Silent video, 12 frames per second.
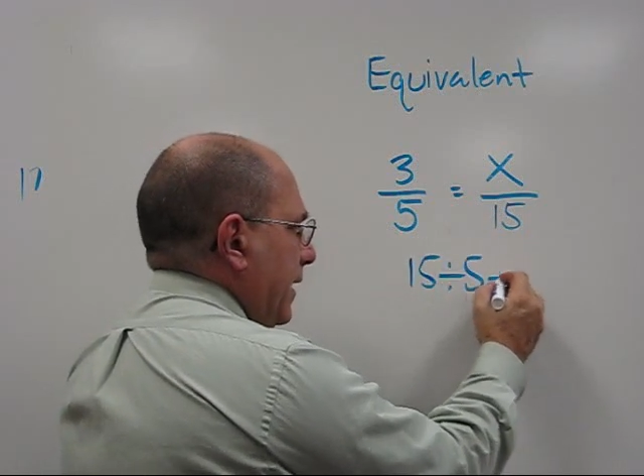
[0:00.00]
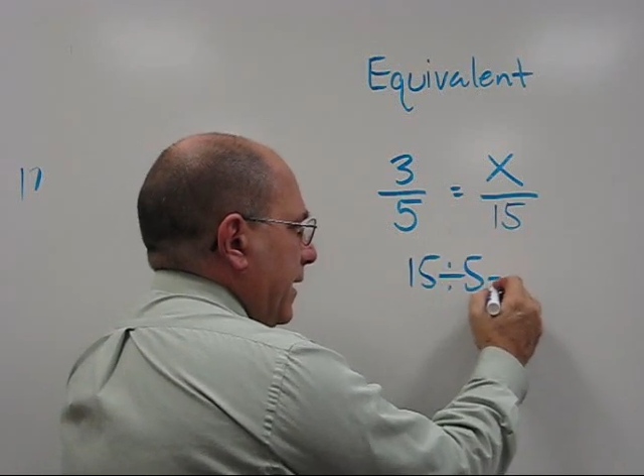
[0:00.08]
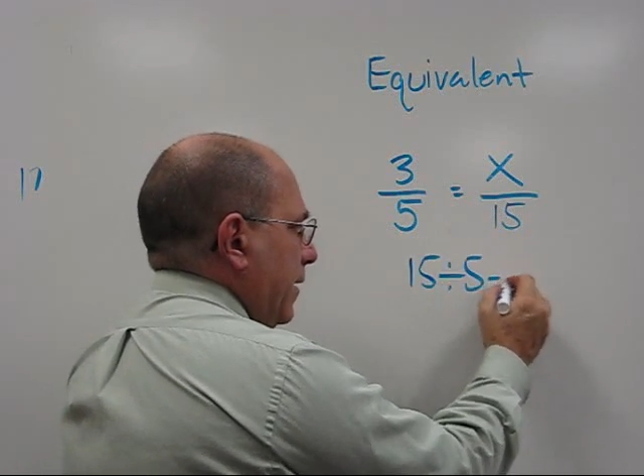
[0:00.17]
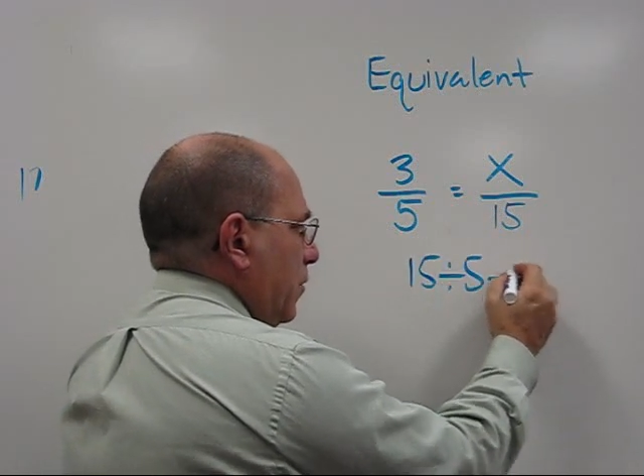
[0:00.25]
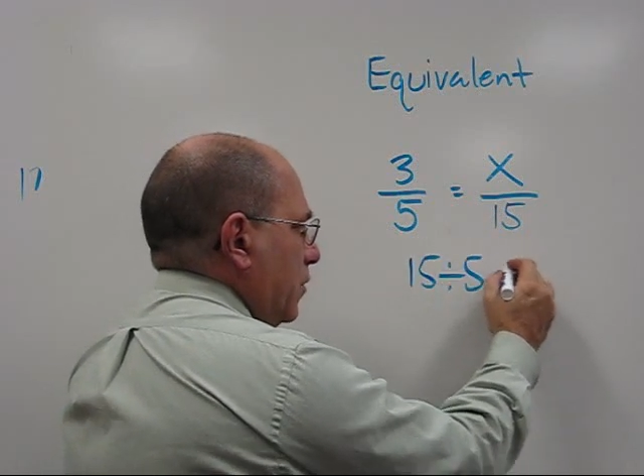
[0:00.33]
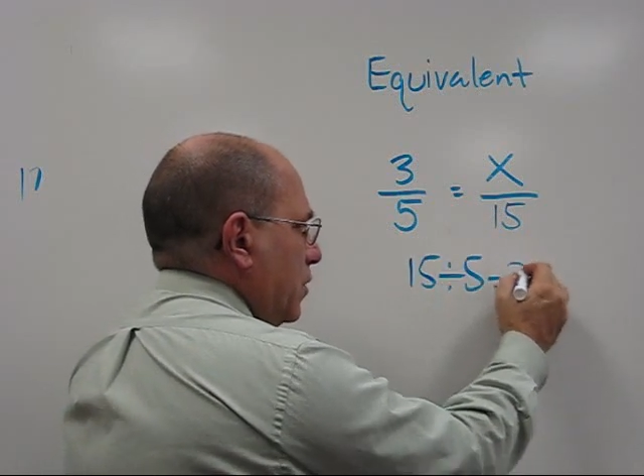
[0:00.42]

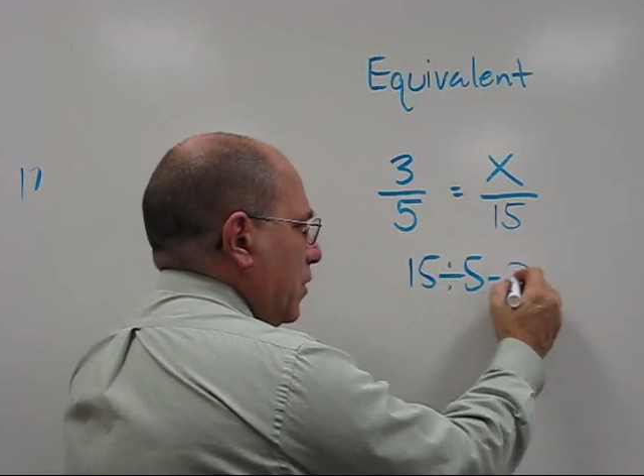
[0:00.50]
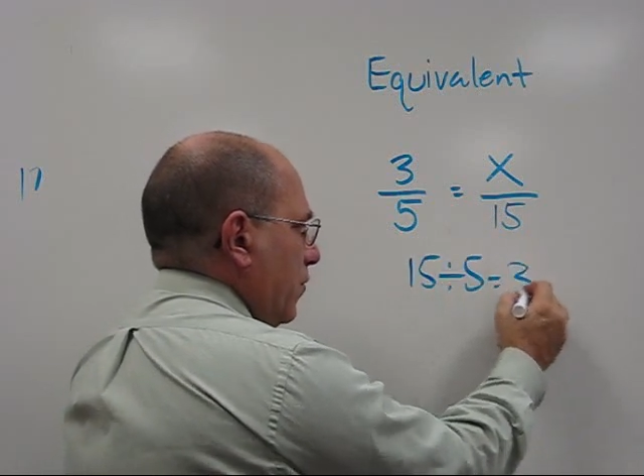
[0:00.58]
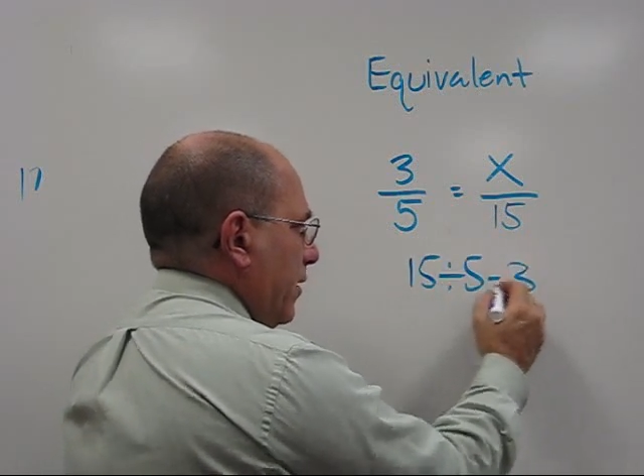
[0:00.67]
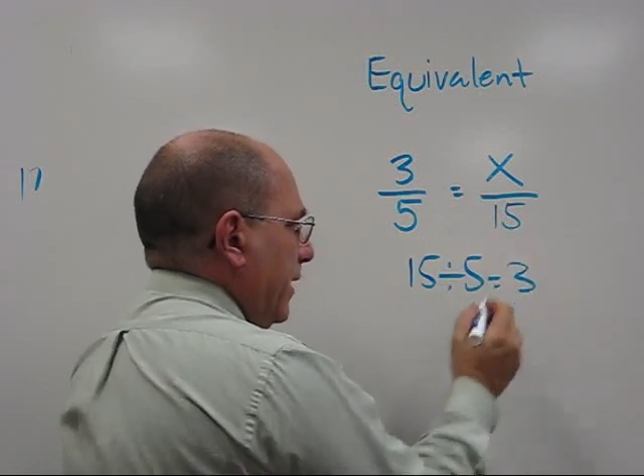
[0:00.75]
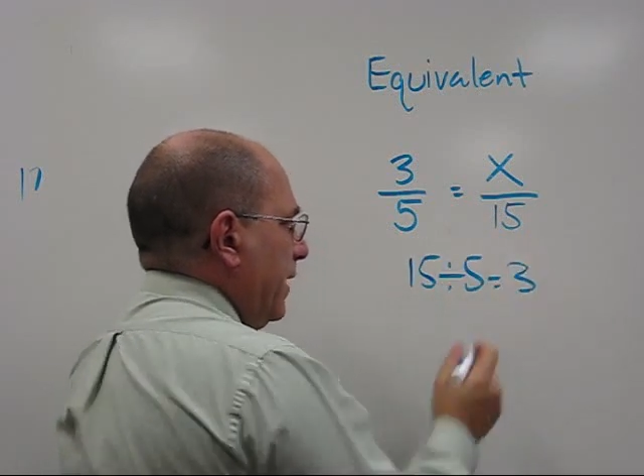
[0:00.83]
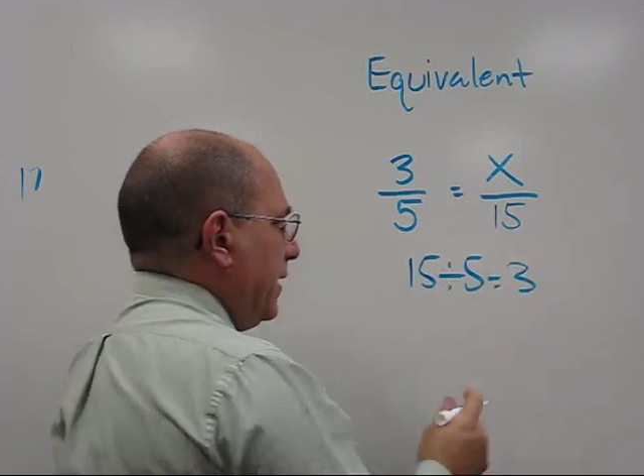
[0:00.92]
equals
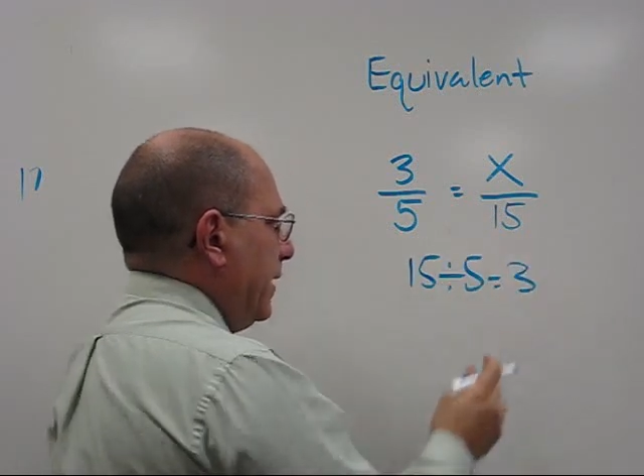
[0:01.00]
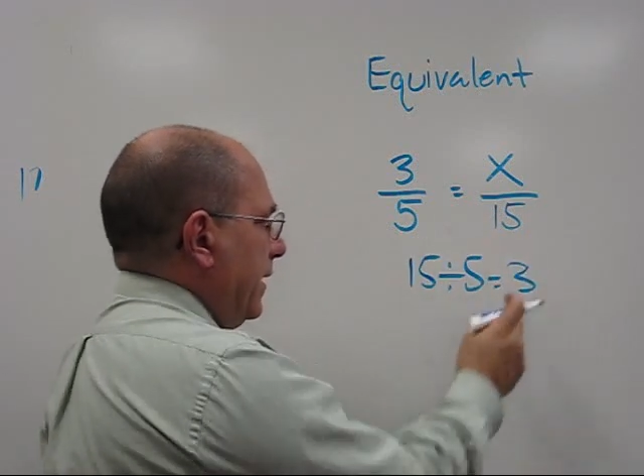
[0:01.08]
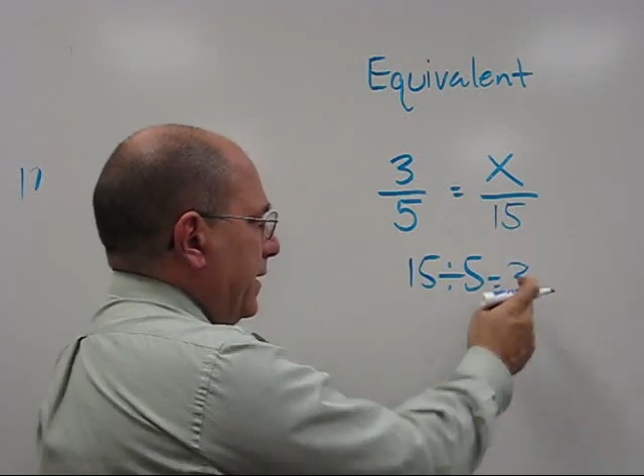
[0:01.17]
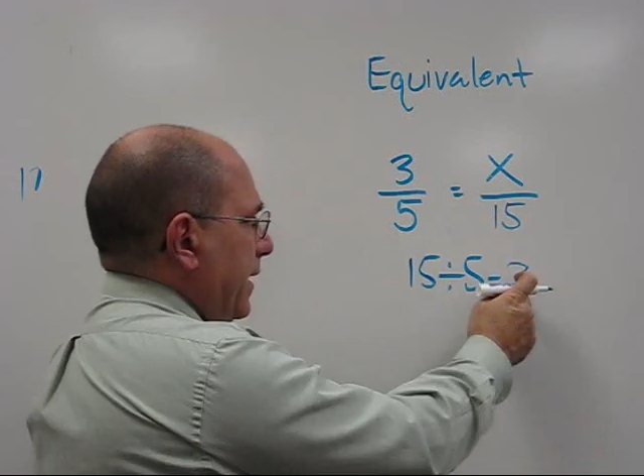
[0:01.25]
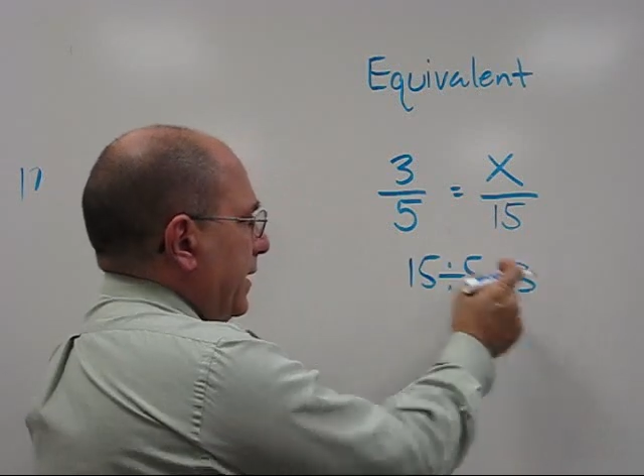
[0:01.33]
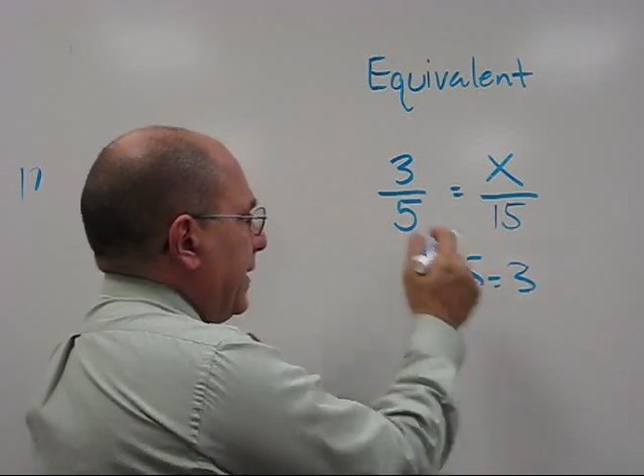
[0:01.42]
3, then
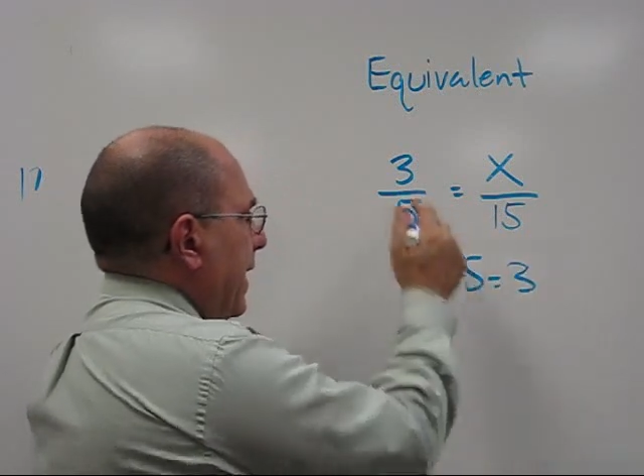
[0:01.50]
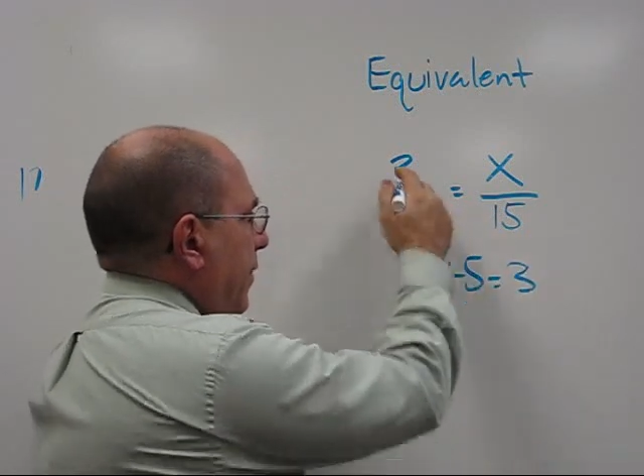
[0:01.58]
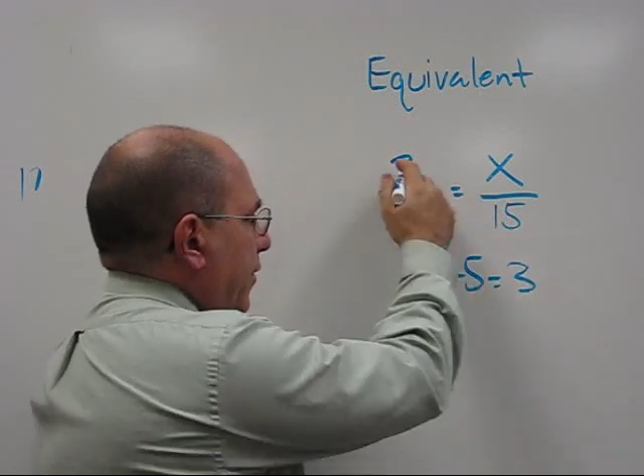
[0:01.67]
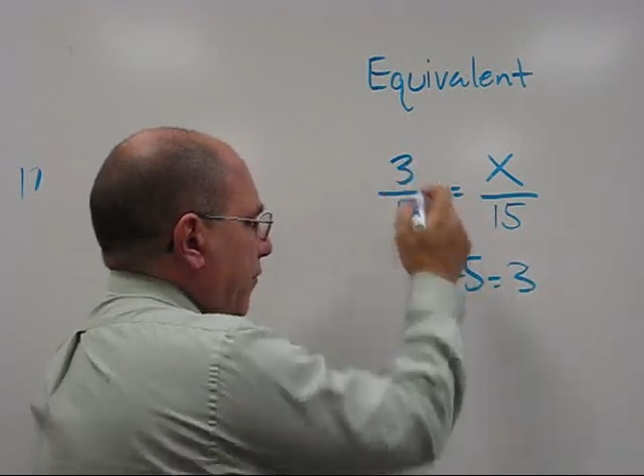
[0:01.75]
they take that